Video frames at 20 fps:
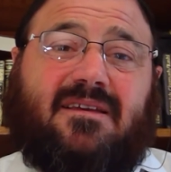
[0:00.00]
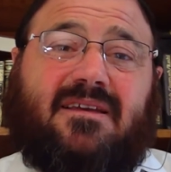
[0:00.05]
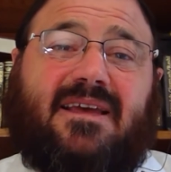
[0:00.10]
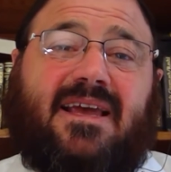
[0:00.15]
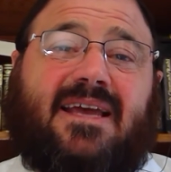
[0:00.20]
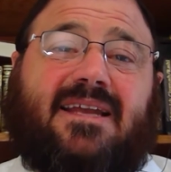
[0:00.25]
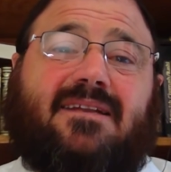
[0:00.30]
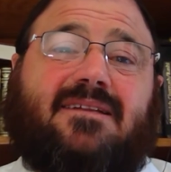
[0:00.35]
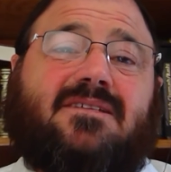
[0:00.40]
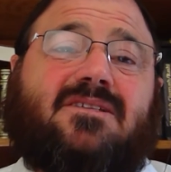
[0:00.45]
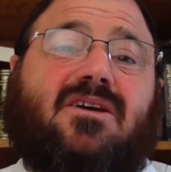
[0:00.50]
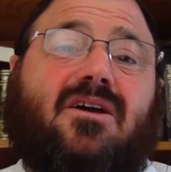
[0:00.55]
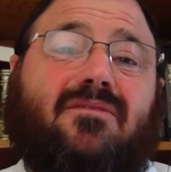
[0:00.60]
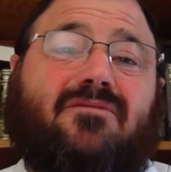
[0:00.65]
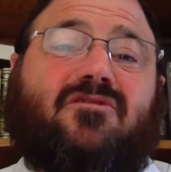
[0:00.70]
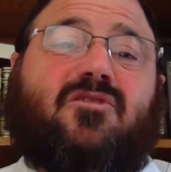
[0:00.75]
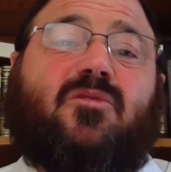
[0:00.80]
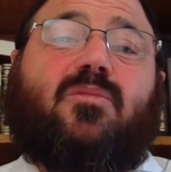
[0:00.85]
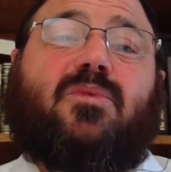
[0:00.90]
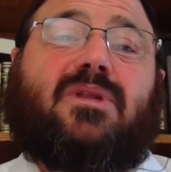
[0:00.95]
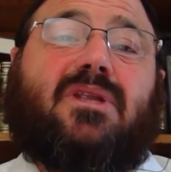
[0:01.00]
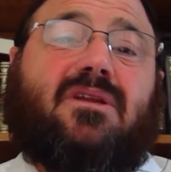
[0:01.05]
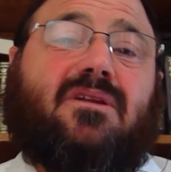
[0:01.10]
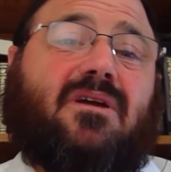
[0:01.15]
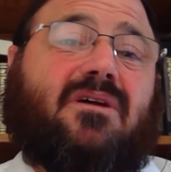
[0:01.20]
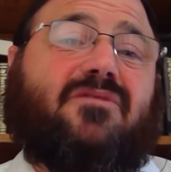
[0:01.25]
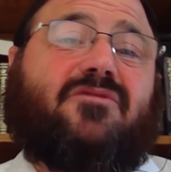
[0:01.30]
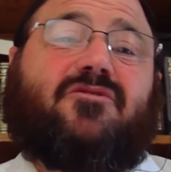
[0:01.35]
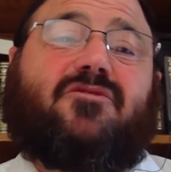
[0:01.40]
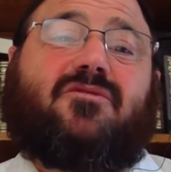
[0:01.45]
And he's comfortable
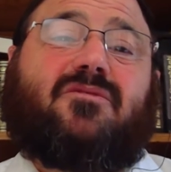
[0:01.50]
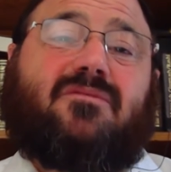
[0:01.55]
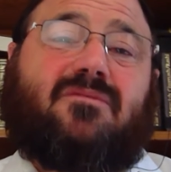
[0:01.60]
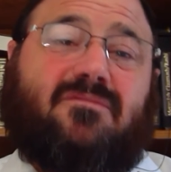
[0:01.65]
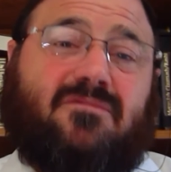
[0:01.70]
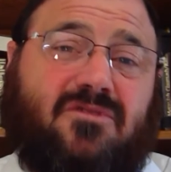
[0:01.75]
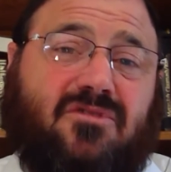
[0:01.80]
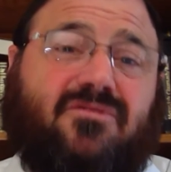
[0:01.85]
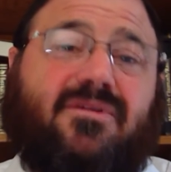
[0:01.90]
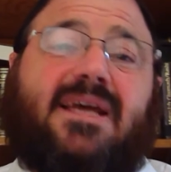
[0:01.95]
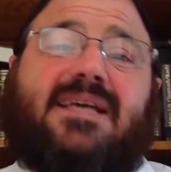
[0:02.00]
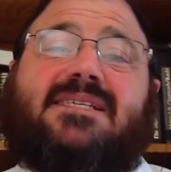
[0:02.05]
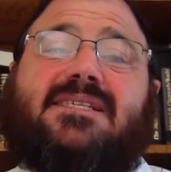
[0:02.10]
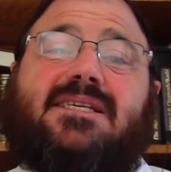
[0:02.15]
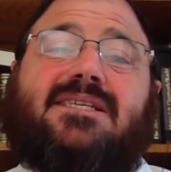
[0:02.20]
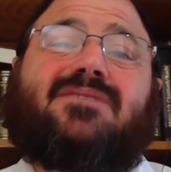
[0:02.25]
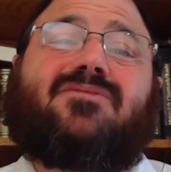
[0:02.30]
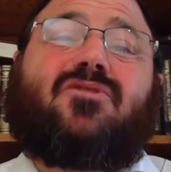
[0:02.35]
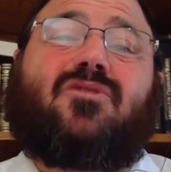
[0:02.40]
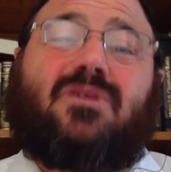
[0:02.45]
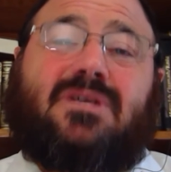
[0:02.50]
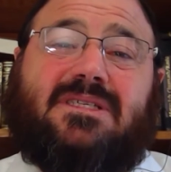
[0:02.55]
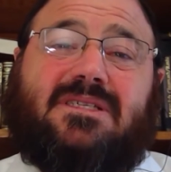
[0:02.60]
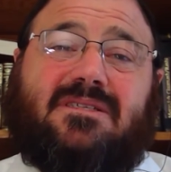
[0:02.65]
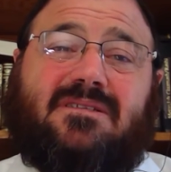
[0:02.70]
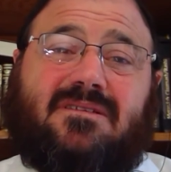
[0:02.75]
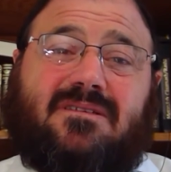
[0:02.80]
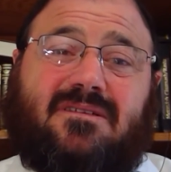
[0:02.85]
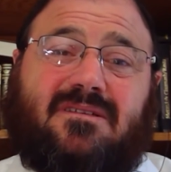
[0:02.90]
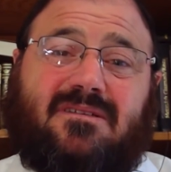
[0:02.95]
enough to raise his
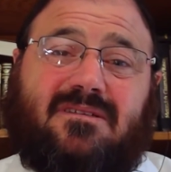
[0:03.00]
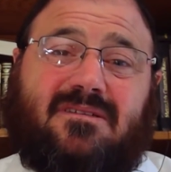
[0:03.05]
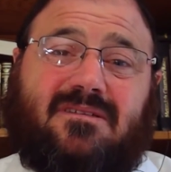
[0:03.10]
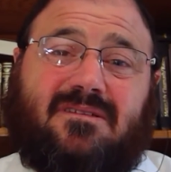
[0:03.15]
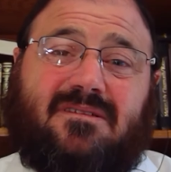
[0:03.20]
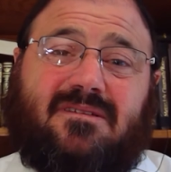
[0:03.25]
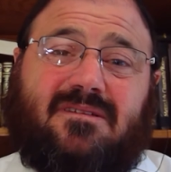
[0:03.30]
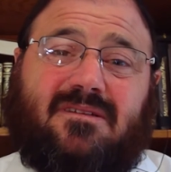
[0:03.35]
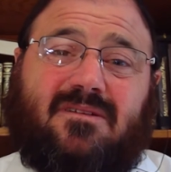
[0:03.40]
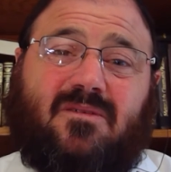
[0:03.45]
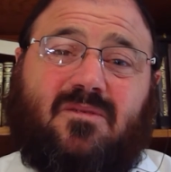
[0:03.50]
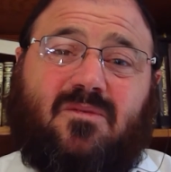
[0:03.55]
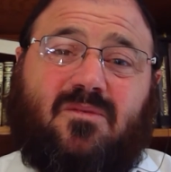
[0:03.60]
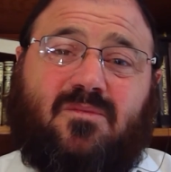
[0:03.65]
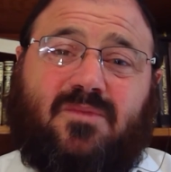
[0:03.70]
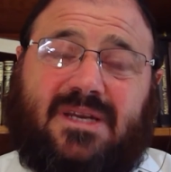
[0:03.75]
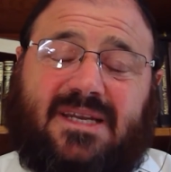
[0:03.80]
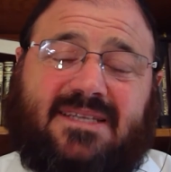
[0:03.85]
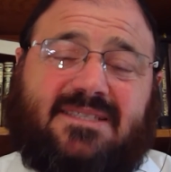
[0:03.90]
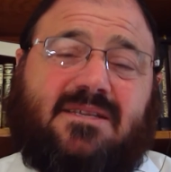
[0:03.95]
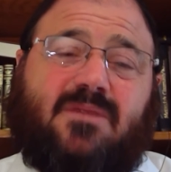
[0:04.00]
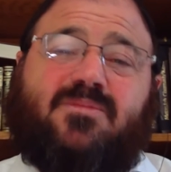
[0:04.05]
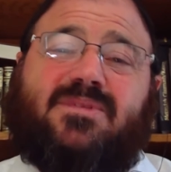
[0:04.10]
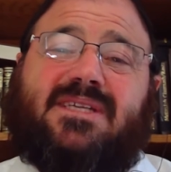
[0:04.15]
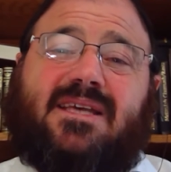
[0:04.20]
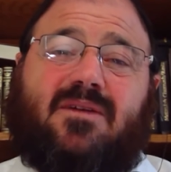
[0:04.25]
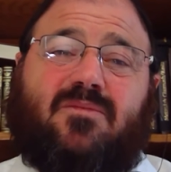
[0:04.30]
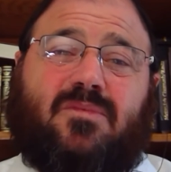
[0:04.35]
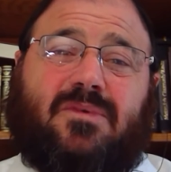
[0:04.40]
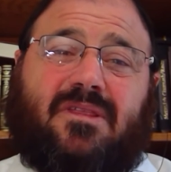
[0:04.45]
voice when he's
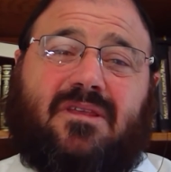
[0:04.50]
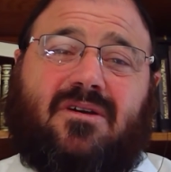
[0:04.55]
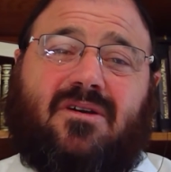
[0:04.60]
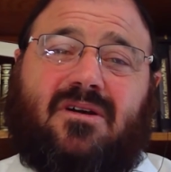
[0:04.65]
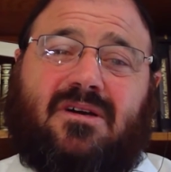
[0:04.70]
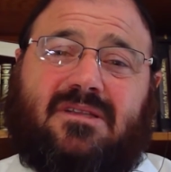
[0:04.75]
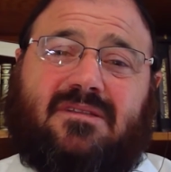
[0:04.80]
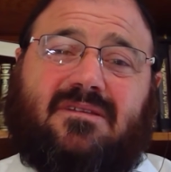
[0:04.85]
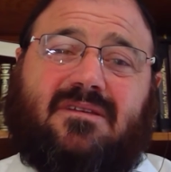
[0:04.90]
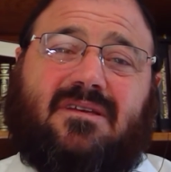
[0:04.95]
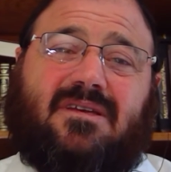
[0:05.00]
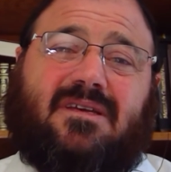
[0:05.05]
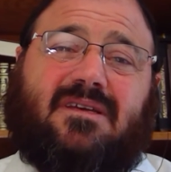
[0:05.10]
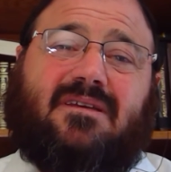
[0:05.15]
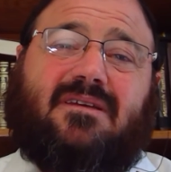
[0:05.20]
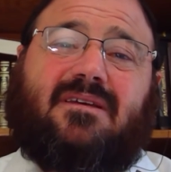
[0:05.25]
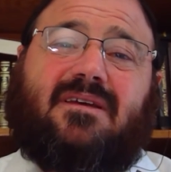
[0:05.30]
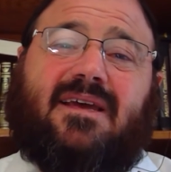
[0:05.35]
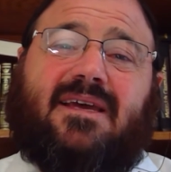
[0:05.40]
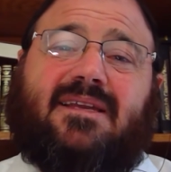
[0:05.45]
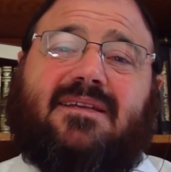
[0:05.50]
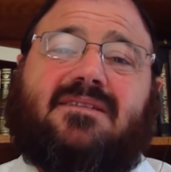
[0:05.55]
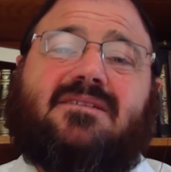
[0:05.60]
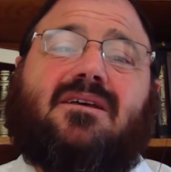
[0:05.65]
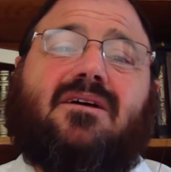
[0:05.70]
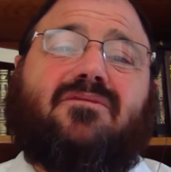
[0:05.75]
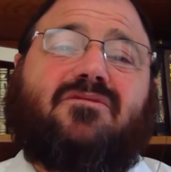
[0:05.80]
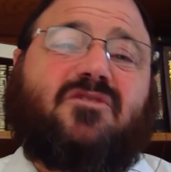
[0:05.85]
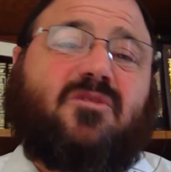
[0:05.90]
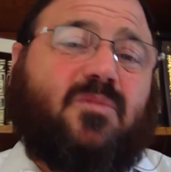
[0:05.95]
upset with God. And he's
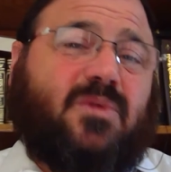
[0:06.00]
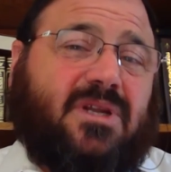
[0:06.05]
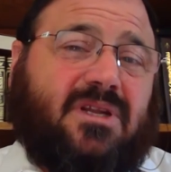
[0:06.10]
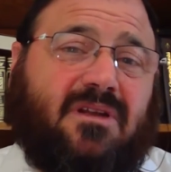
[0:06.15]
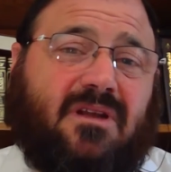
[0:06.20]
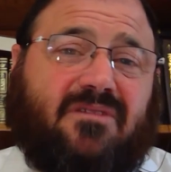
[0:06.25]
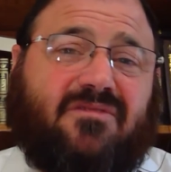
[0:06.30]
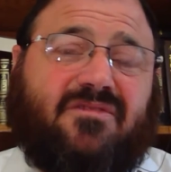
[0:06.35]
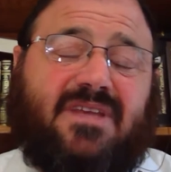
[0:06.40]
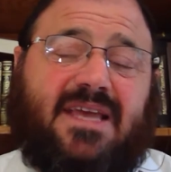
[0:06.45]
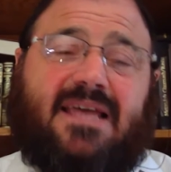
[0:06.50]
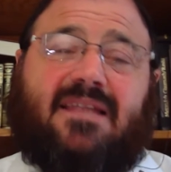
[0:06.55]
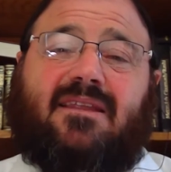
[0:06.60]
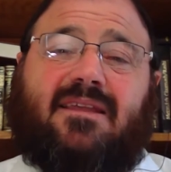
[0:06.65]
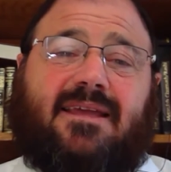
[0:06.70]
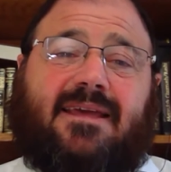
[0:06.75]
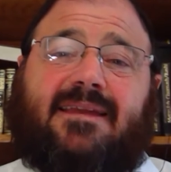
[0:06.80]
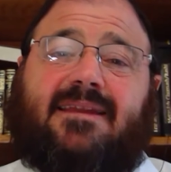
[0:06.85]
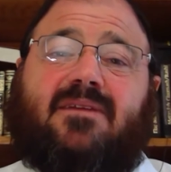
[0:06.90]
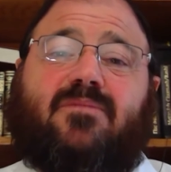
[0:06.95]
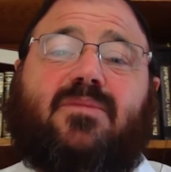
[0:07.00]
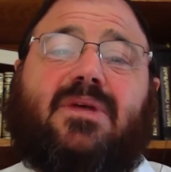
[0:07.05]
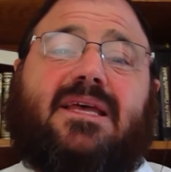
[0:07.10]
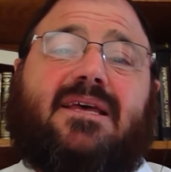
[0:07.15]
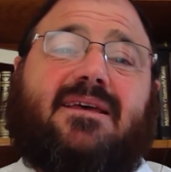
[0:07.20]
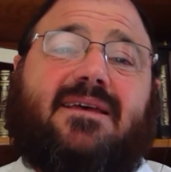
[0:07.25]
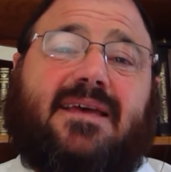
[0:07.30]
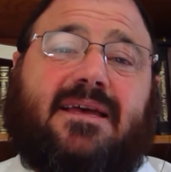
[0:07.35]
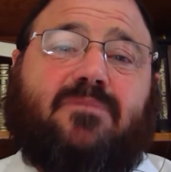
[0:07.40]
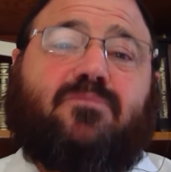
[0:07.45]
comfortable enough yelling at him
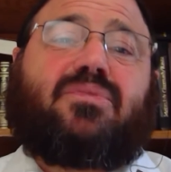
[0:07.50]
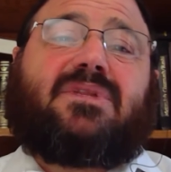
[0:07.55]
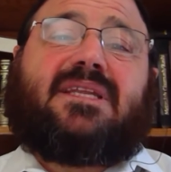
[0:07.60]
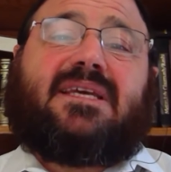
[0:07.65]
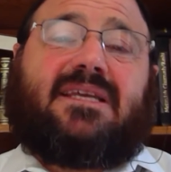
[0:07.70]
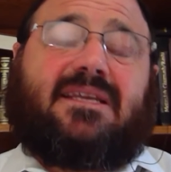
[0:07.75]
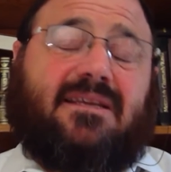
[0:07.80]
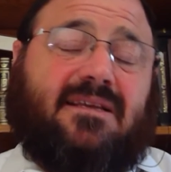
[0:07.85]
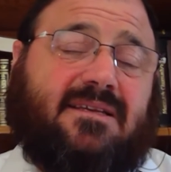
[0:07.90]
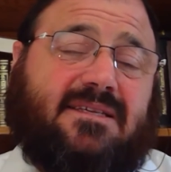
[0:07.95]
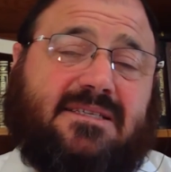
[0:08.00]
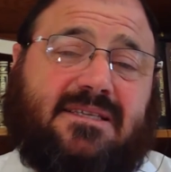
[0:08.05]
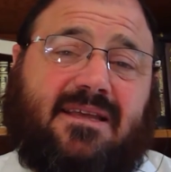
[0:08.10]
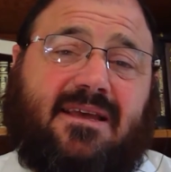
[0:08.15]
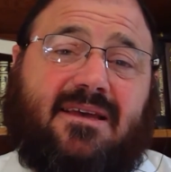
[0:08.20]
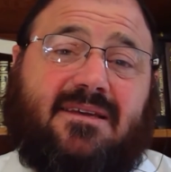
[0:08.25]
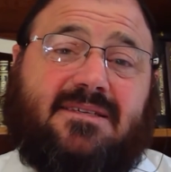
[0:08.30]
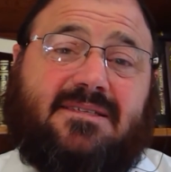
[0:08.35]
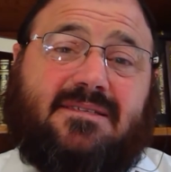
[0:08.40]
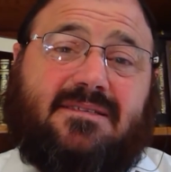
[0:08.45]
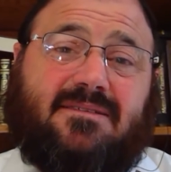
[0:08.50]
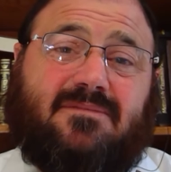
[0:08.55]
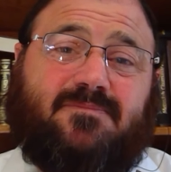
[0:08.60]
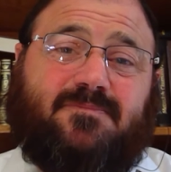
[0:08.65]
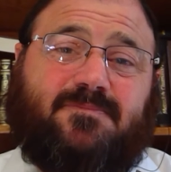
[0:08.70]
and pleading his case."